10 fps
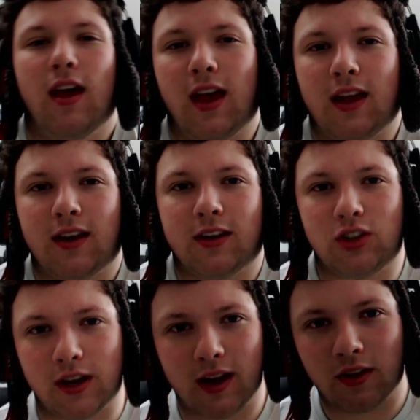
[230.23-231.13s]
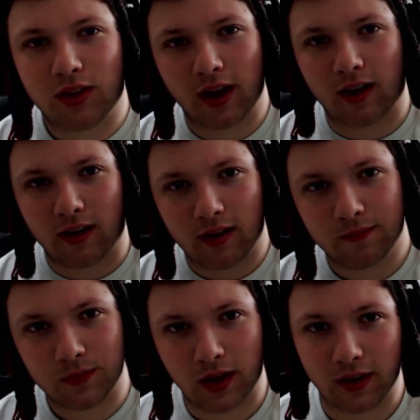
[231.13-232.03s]
and uh, check it out there.
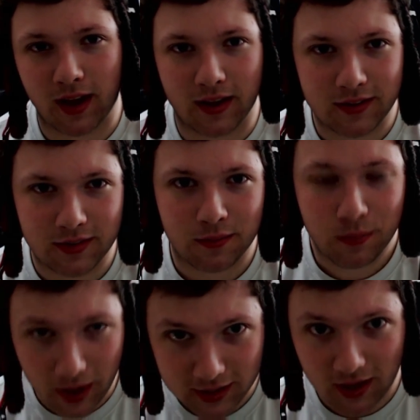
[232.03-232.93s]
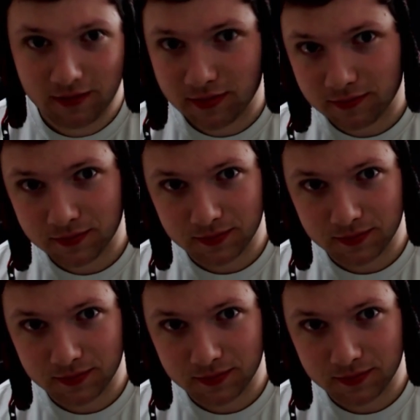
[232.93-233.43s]
All right, guys, blast off.